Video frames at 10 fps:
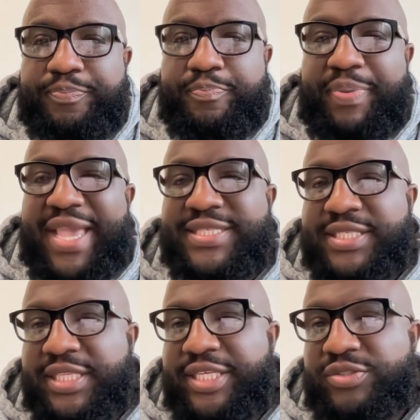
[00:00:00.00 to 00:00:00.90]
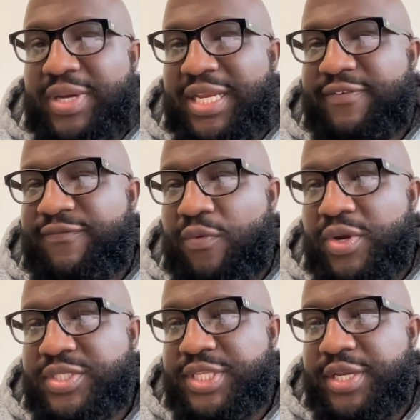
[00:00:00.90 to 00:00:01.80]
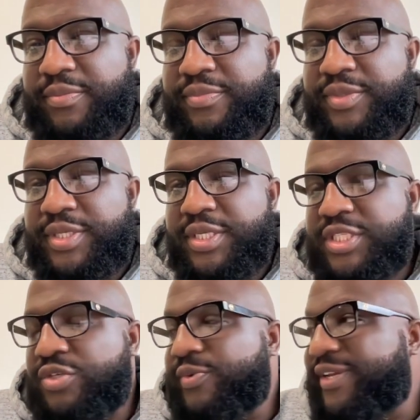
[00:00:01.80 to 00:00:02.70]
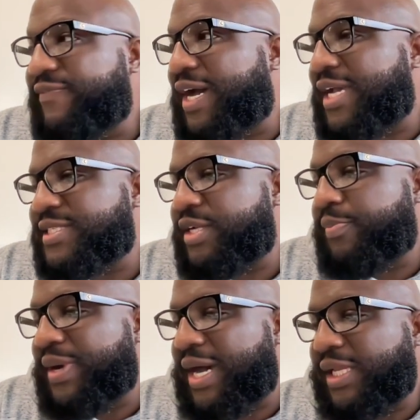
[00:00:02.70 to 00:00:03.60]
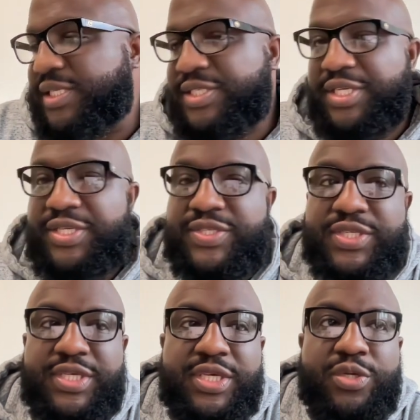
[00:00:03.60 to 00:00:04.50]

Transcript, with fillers: basically trying to force them to revise their policies,